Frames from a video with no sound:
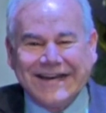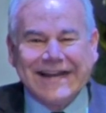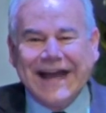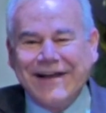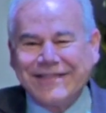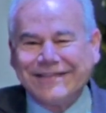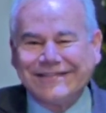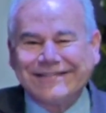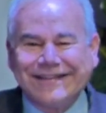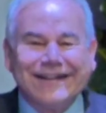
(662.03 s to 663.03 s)
cut out
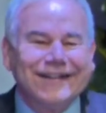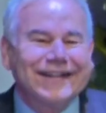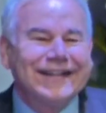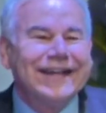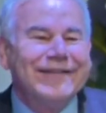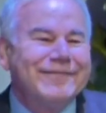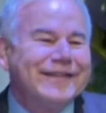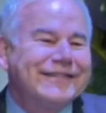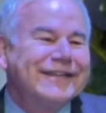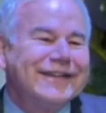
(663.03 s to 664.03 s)
this little clip,
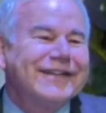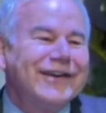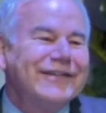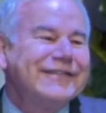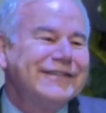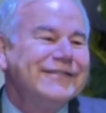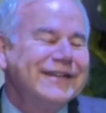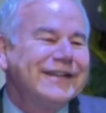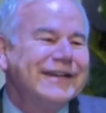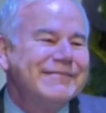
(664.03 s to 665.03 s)
this little cartoon
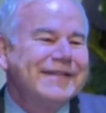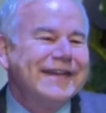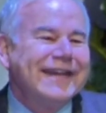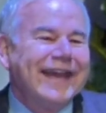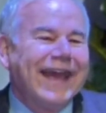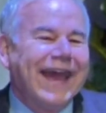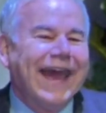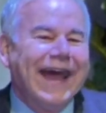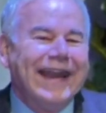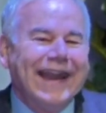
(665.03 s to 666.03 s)
clip,
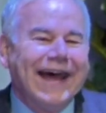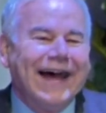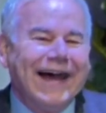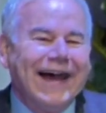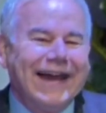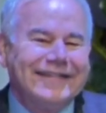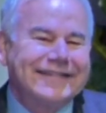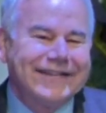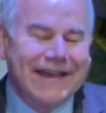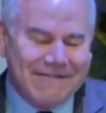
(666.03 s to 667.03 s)
and I
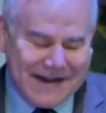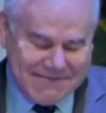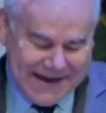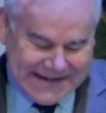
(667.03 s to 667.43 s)
still have it on my